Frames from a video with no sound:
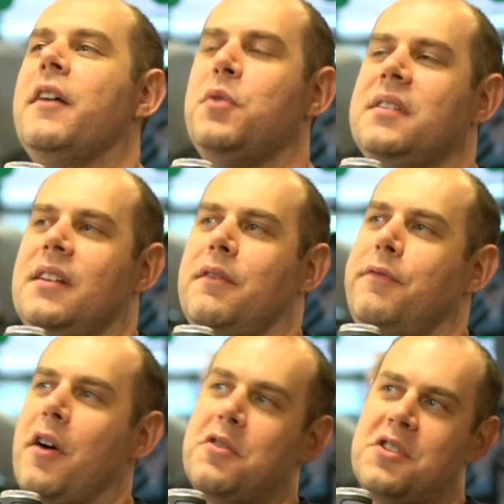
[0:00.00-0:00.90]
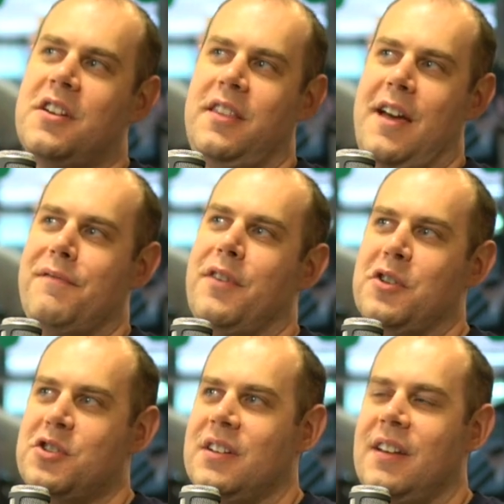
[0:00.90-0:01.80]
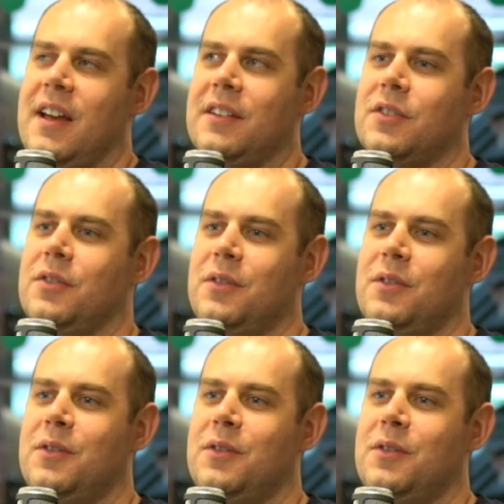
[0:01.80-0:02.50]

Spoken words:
if we see a function and that function takes